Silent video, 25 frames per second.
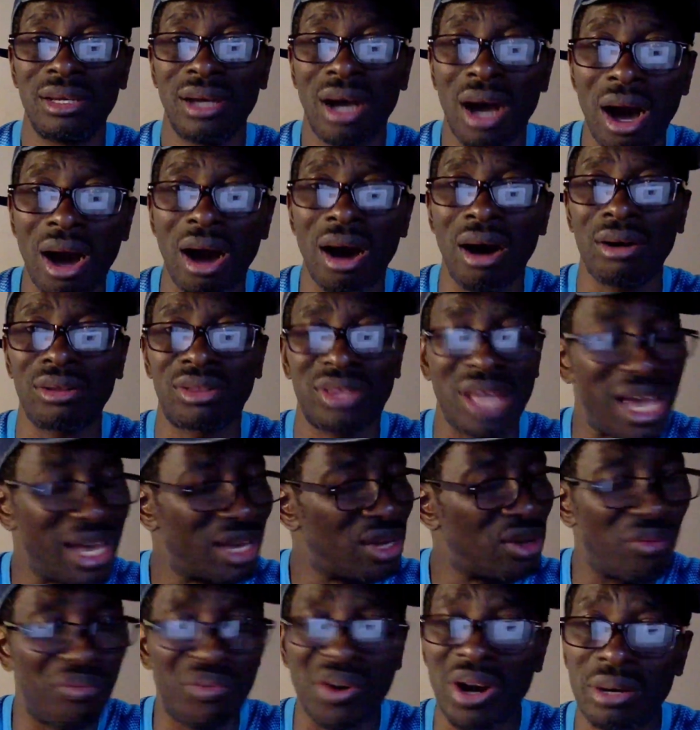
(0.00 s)
Oh,
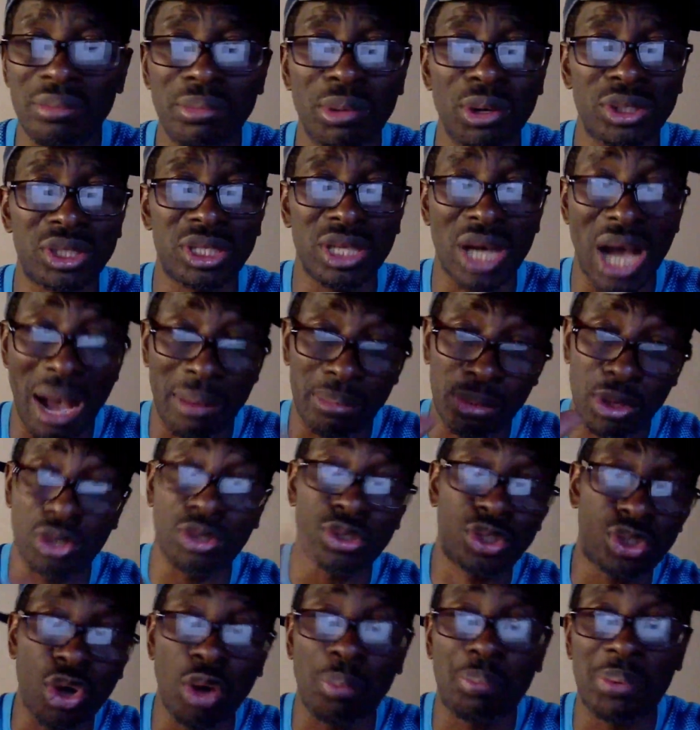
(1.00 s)
thank you very much. I'm going
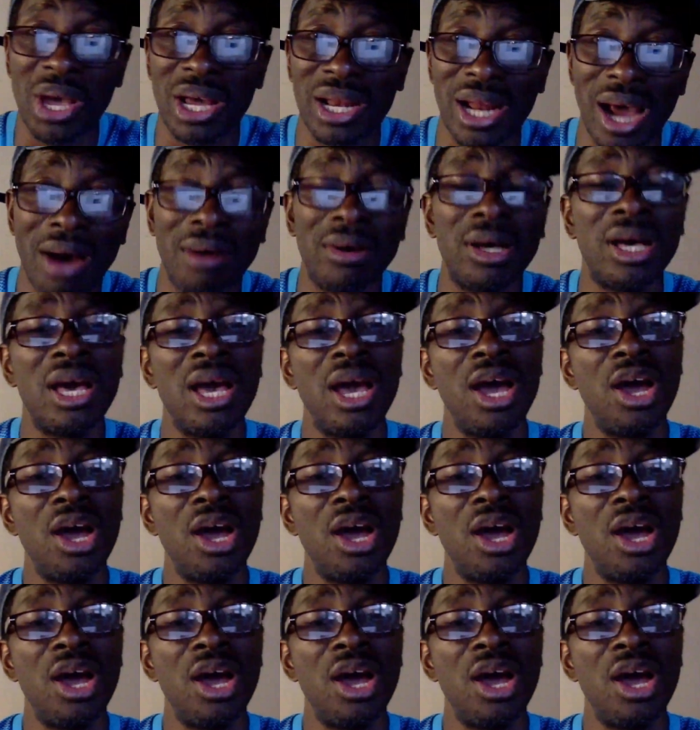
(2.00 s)
to stop here now.